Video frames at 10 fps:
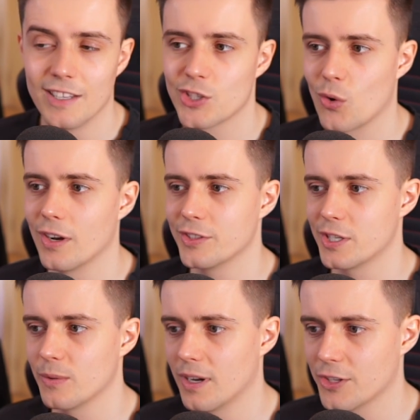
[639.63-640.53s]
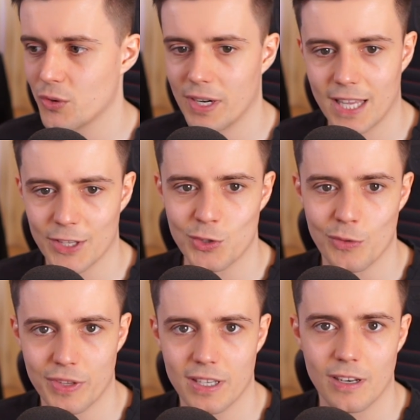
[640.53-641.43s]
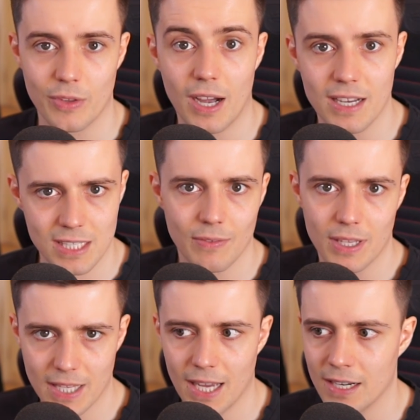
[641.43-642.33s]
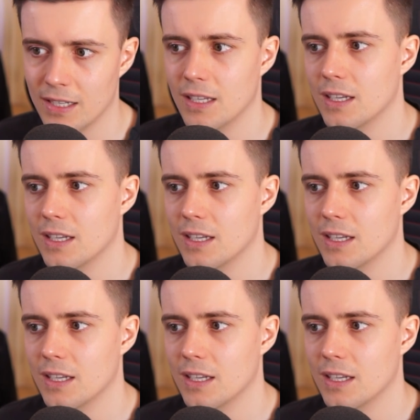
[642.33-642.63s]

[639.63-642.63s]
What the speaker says: trying to get sort of the the highest level I can